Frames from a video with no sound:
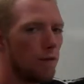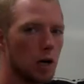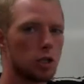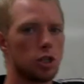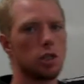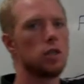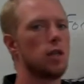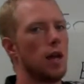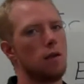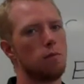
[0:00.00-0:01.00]

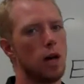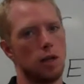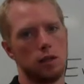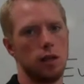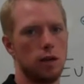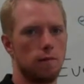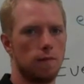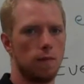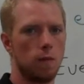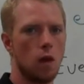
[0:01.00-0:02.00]
Functions and Modeling.
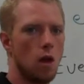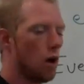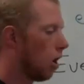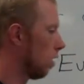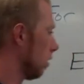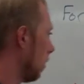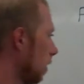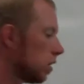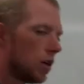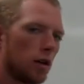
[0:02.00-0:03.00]
Our
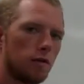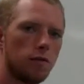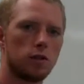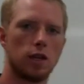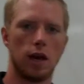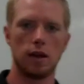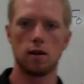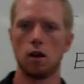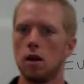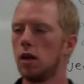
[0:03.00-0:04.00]
learning target for today
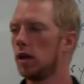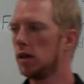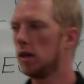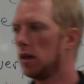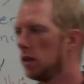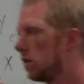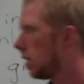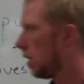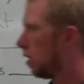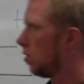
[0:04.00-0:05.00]

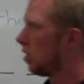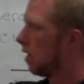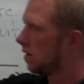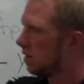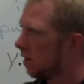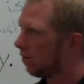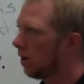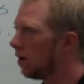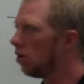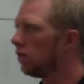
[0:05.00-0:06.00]
is, and I know you can't see it
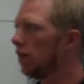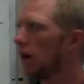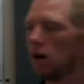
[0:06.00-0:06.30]
written over